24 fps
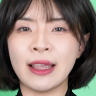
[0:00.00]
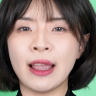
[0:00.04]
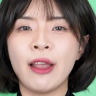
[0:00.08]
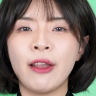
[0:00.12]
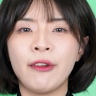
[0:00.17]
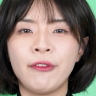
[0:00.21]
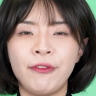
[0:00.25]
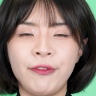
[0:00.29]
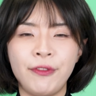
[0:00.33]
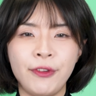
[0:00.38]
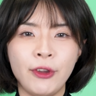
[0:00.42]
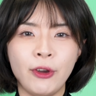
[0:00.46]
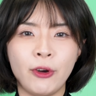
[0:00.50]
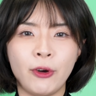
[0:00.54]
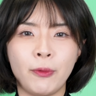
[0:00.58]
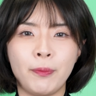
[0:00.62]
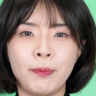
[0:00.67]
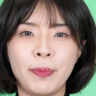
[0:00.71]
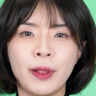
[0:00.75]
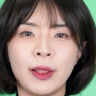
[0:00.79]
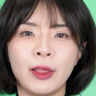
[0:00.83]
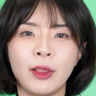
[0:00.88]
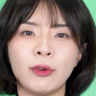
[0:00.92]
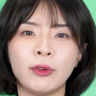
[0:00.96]
fell
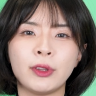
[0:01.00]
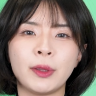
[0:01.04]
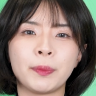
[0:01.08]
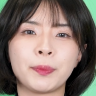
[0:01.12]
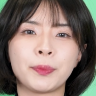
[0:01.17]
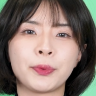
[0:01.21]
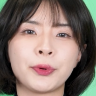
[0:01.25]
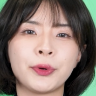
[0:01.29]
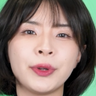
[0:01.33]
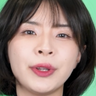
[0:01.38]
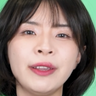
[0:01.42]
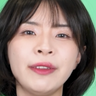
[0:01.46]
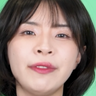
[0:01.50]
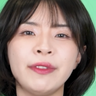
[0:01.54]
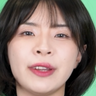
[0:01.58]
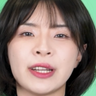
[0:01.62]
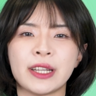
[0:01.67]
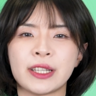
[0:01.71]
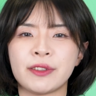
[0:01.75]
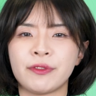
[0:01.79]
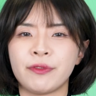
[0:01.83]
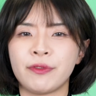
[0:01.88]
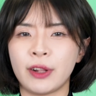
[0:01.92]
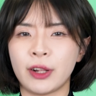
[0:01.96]
below the
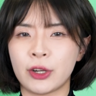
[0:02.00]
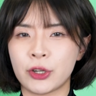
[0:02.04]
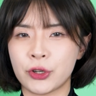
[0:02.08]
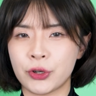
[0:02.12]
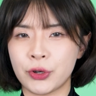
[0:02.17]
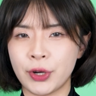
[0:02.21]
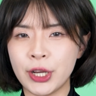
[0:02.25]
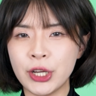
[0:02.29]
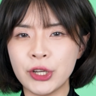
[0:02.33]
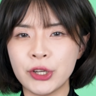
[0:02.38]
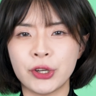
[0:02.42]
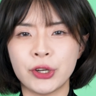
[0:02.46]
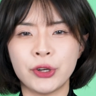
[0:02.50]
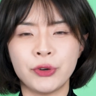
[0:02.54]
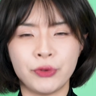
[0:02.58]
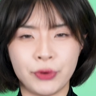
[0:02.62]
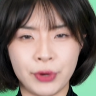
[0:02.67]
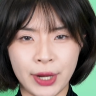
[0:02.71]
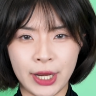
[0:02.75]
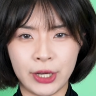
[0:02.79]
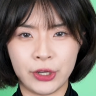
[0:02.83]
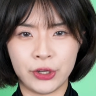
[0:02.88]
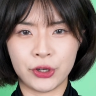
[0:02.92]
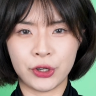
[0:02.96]
previous fluctuation
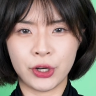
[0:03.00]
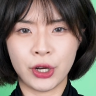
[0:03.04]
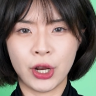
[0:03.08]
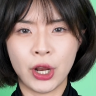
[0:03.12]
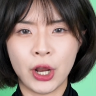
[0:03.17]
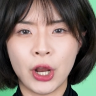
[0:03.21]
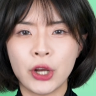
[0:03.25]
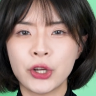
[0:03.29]
range,